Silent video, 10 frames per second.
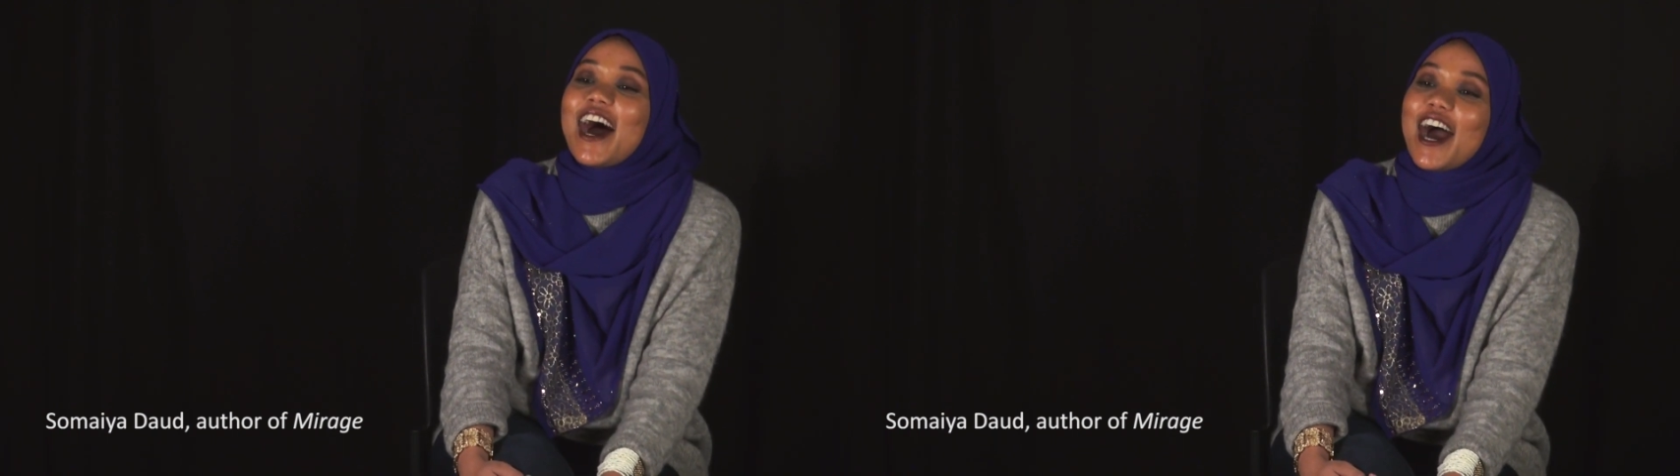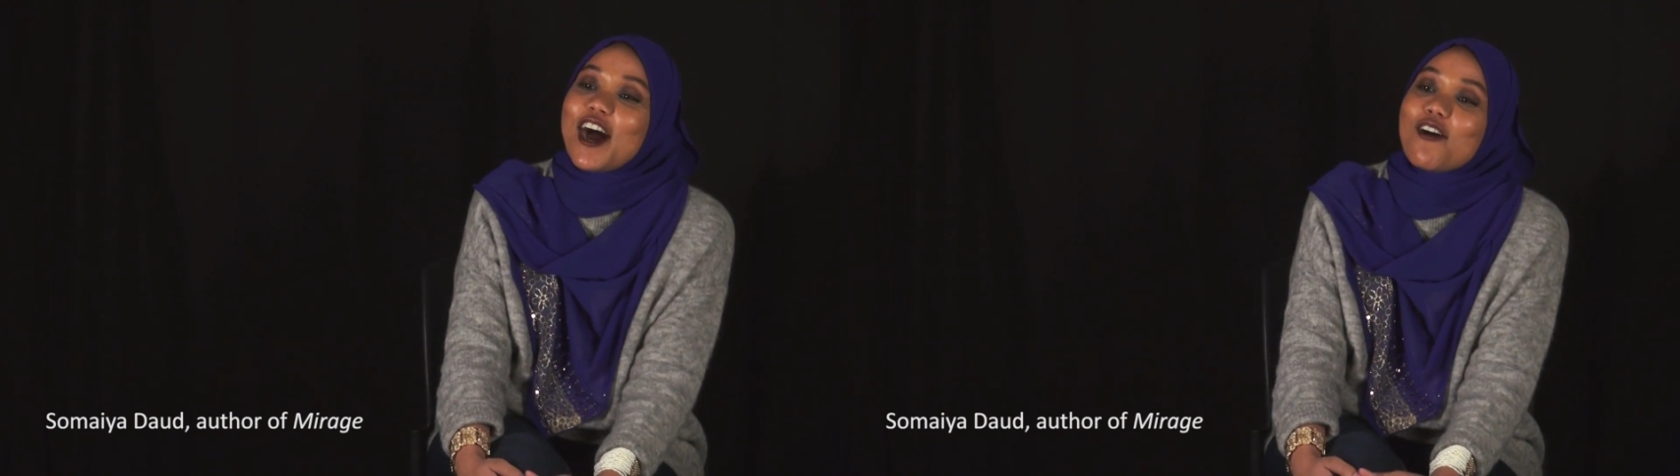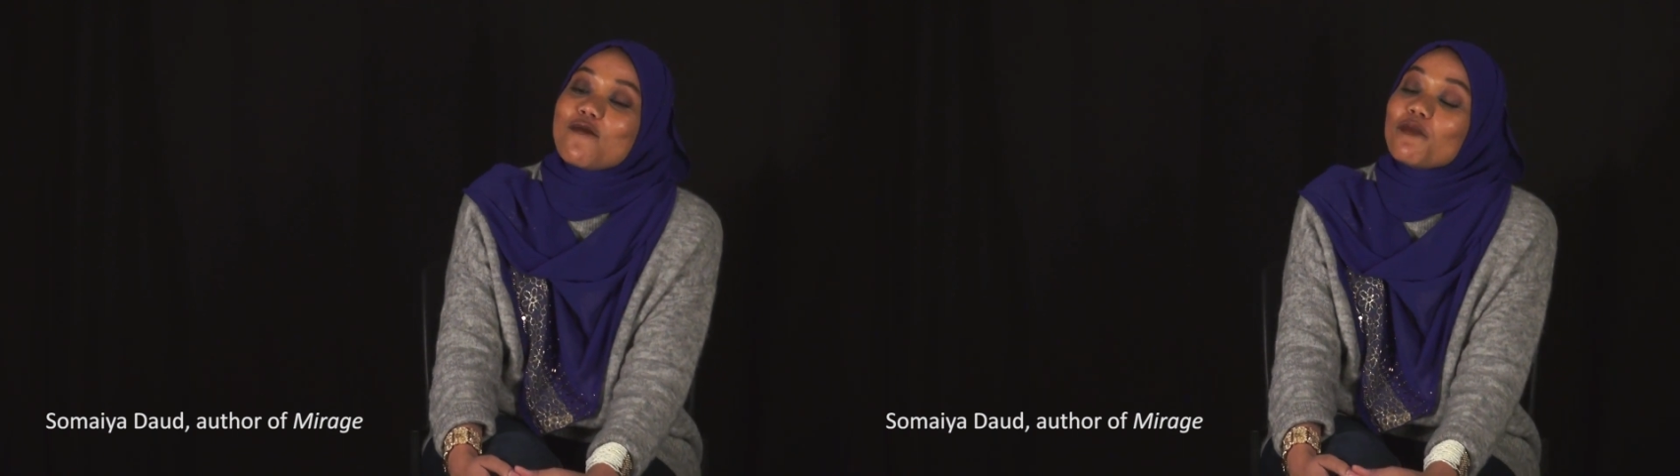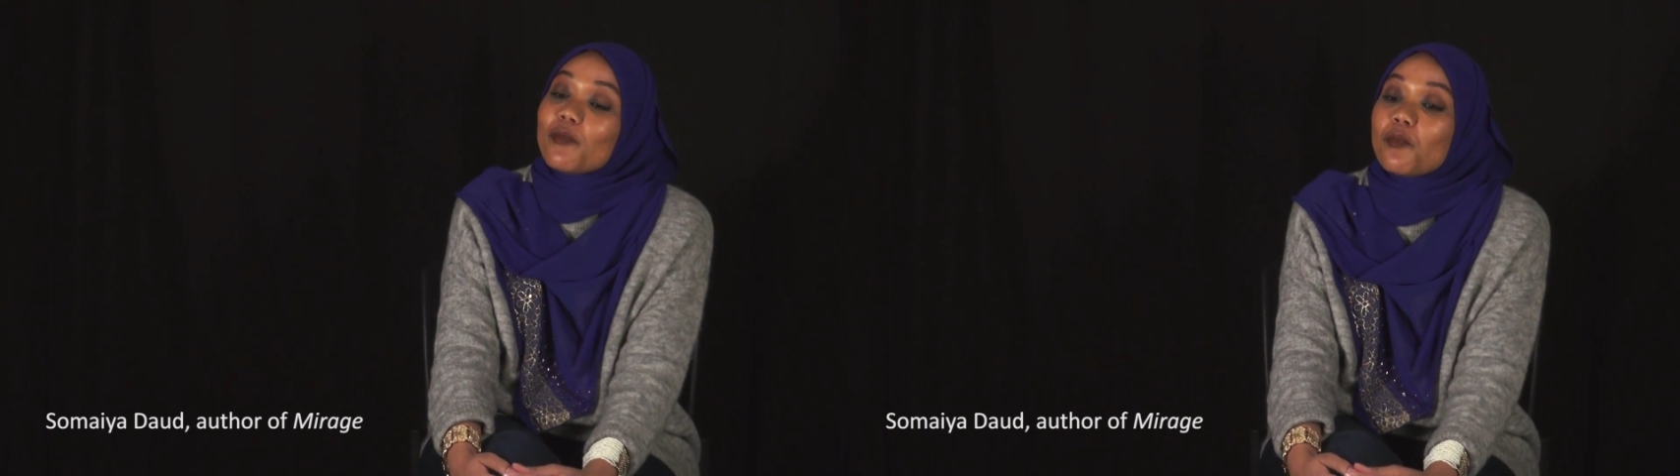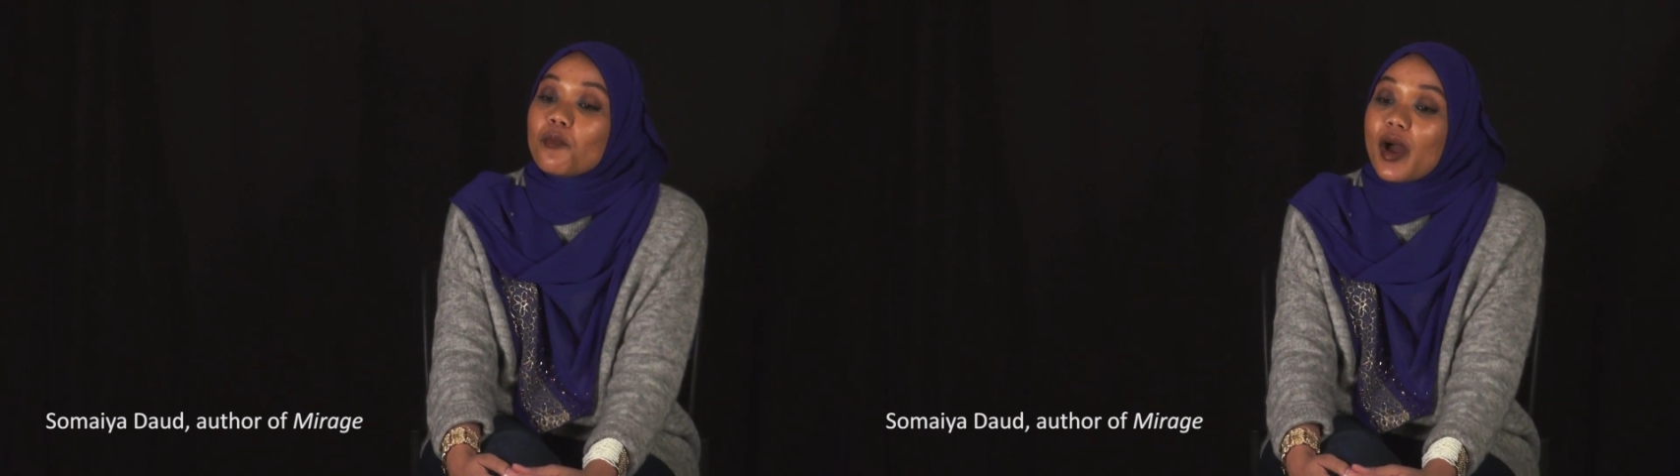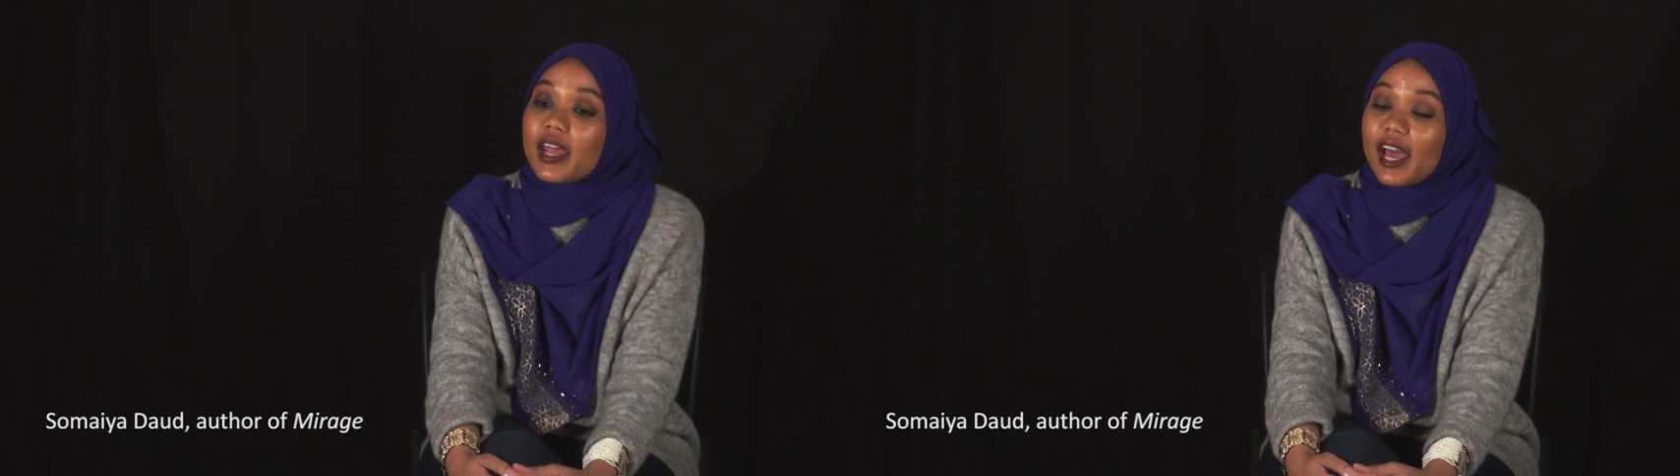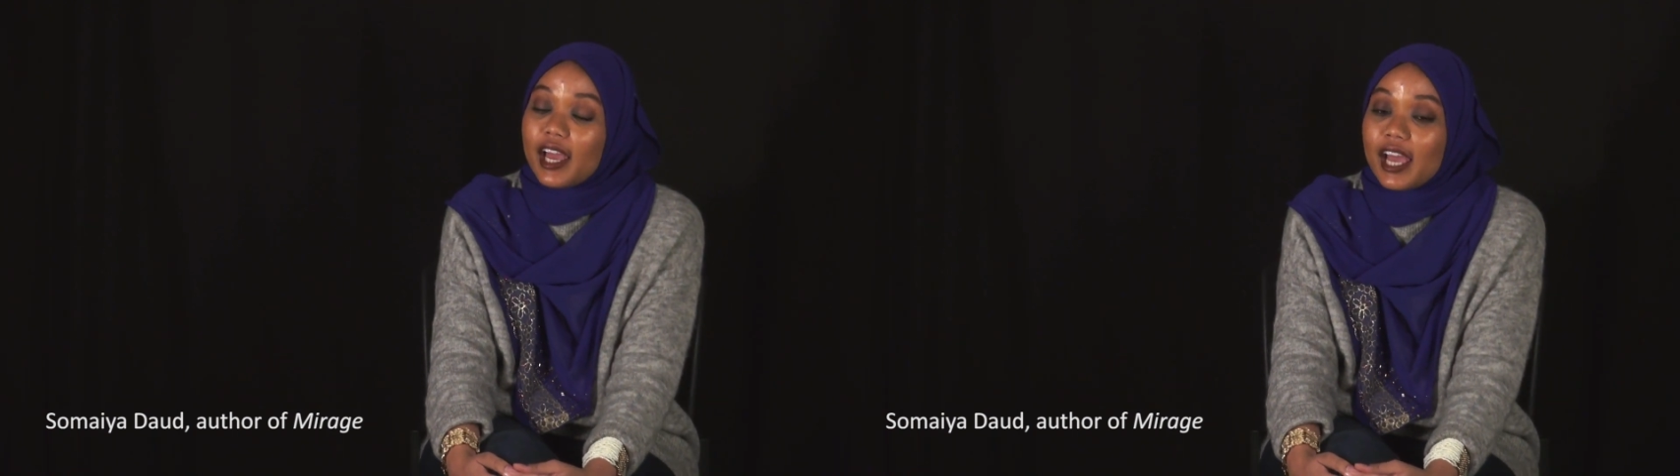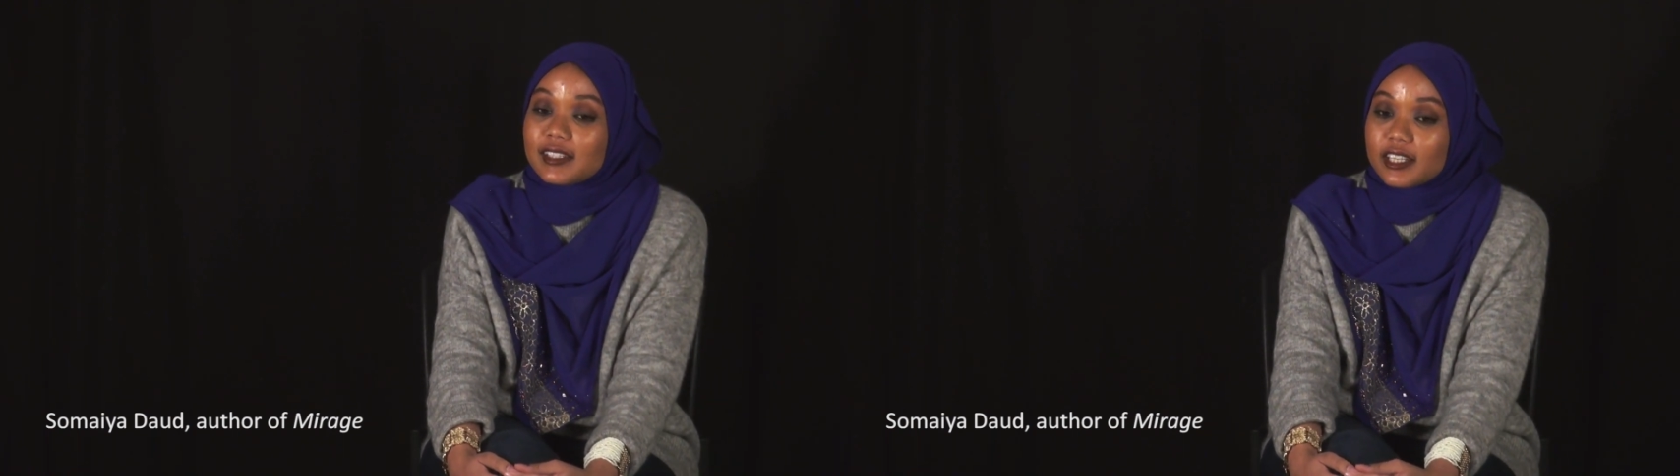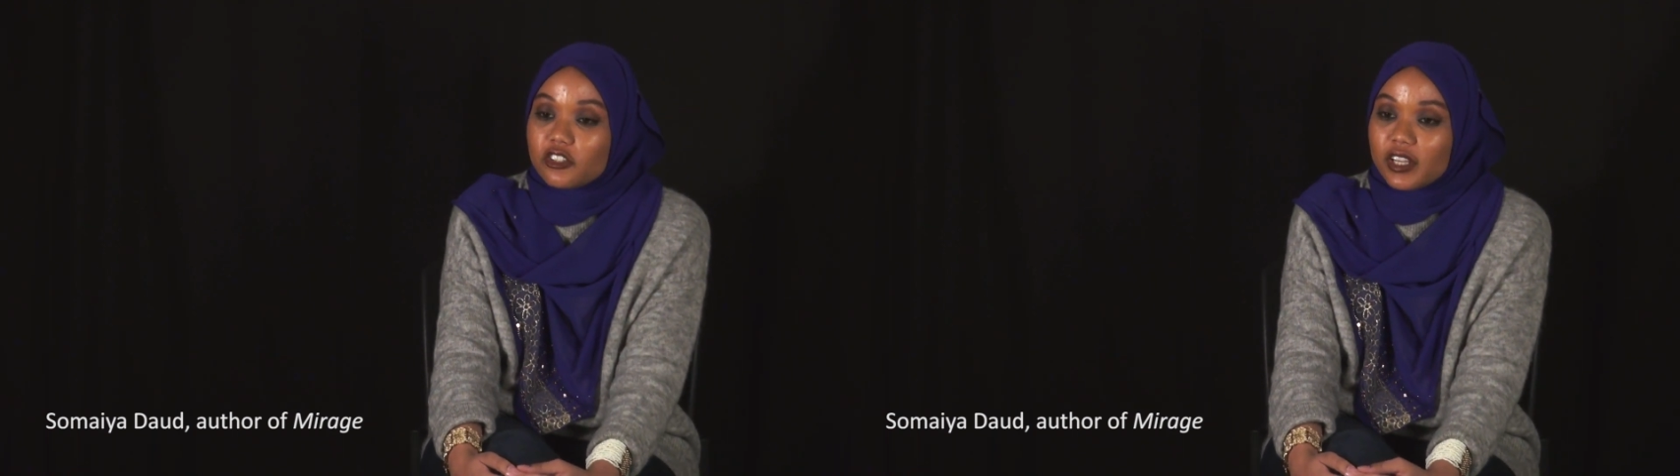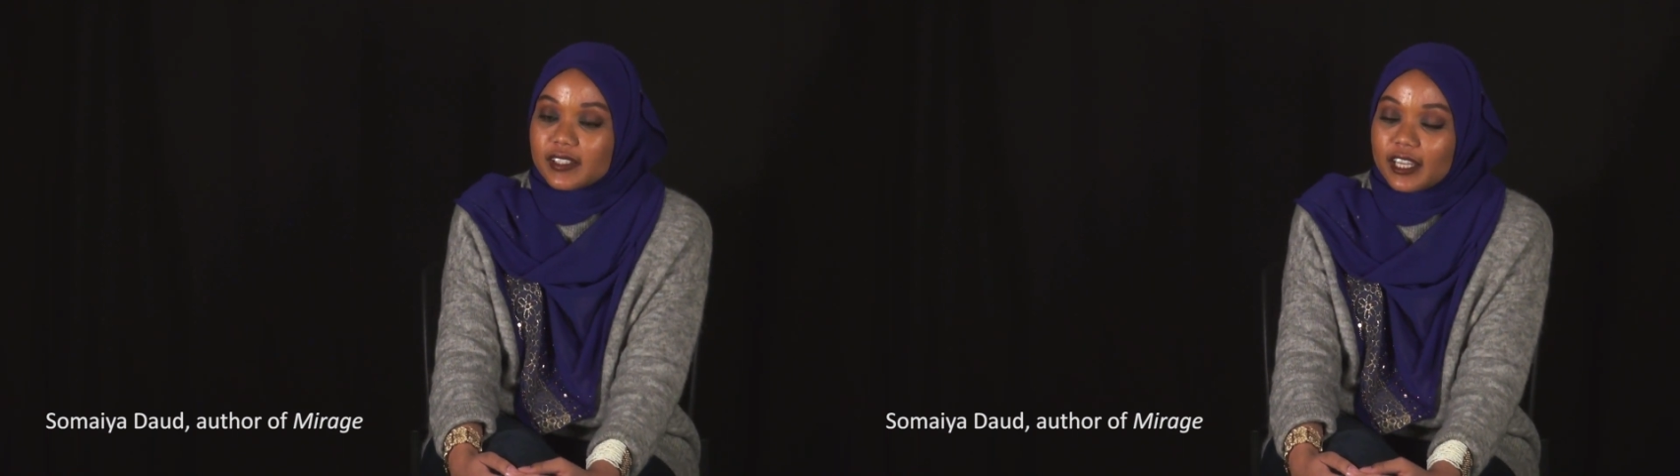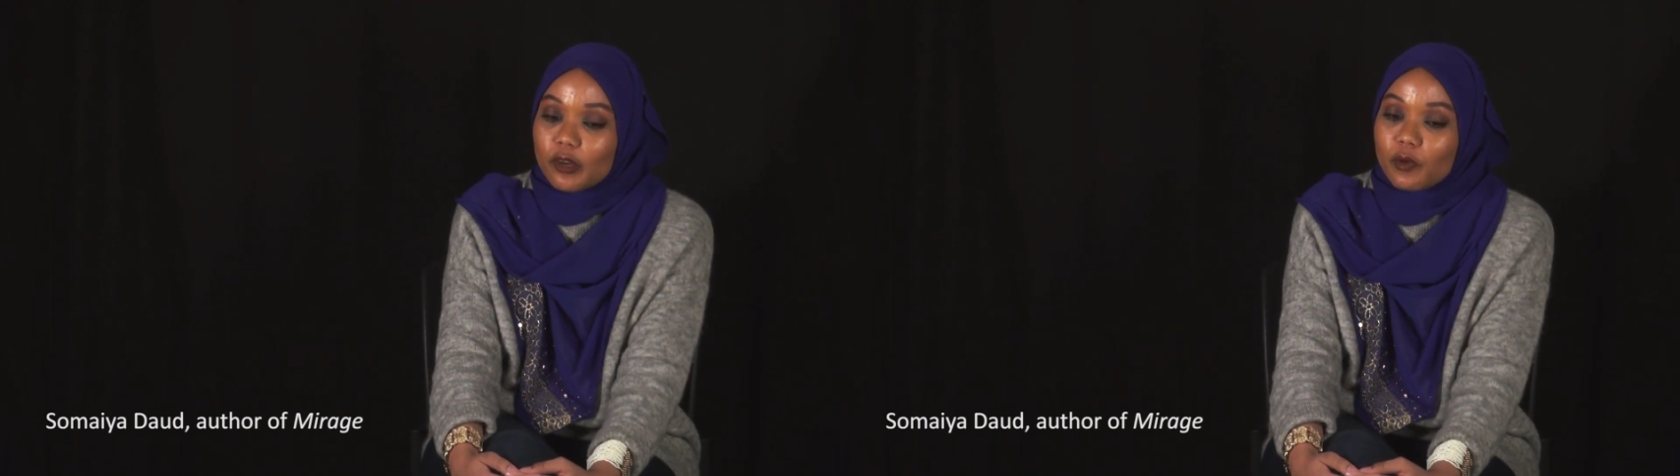But I did translate